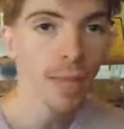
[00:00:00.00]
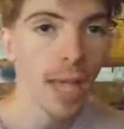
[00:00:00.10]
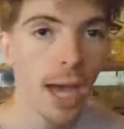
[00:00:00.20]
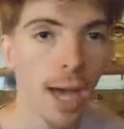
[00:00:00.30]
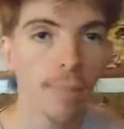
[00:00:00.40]

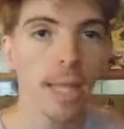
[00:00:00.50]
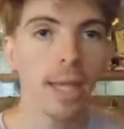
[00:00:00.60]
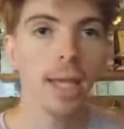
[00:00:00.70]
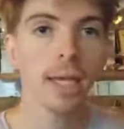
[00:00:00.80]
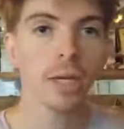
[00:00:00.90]
Um,
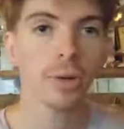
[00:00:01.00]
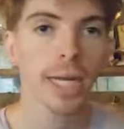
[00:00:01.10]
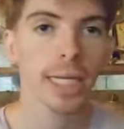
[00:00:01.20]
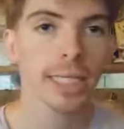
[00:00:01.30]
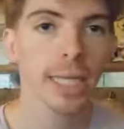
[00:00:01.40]
Great
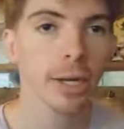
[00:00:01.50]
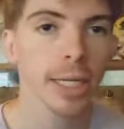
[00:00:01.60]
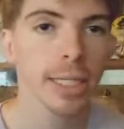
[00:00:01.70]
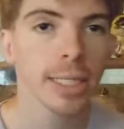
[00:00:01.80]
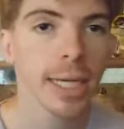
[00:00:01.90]
Asteria
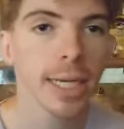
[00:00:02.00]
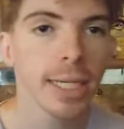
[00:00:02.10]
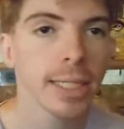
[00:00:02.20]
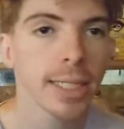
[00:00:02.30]
says,